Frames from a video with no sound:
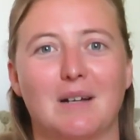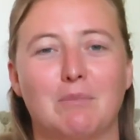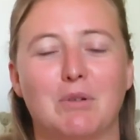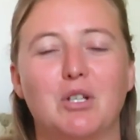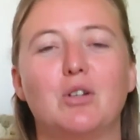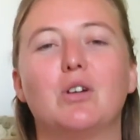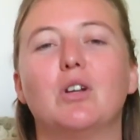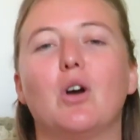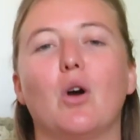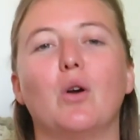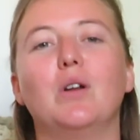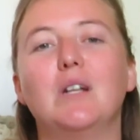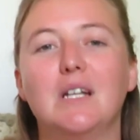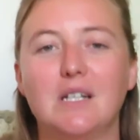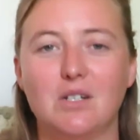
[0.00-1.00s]
But you can
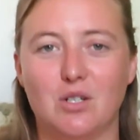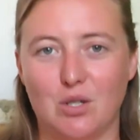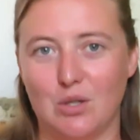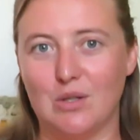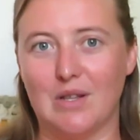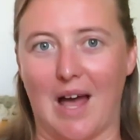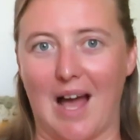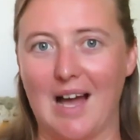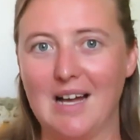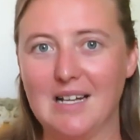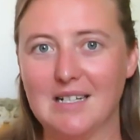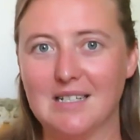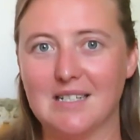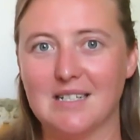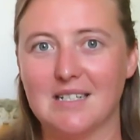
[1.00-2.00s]
only do
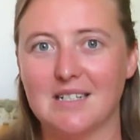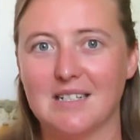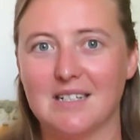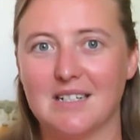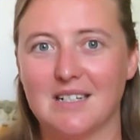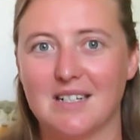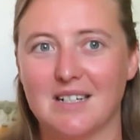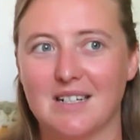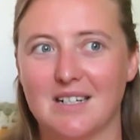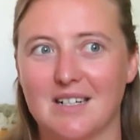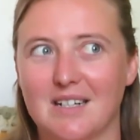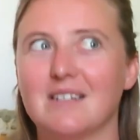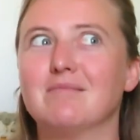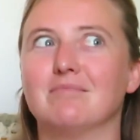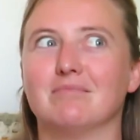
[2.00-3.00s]
that
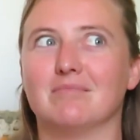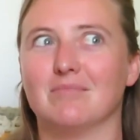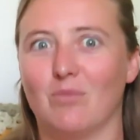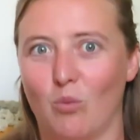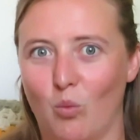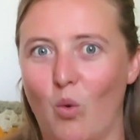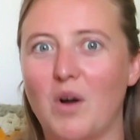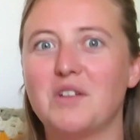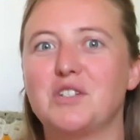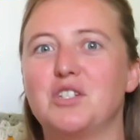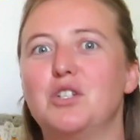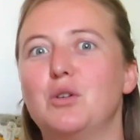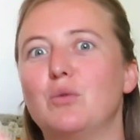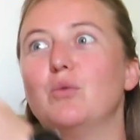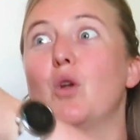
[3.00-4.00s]

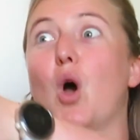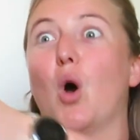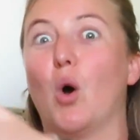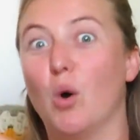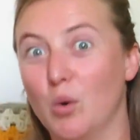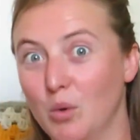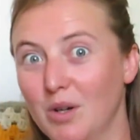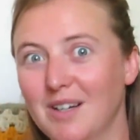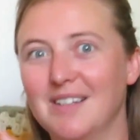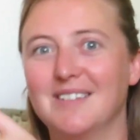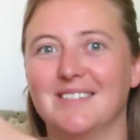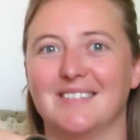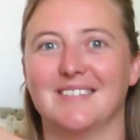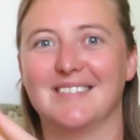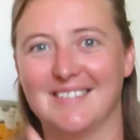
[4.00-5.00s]
once you
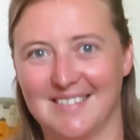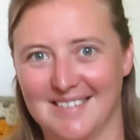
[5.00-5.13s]
know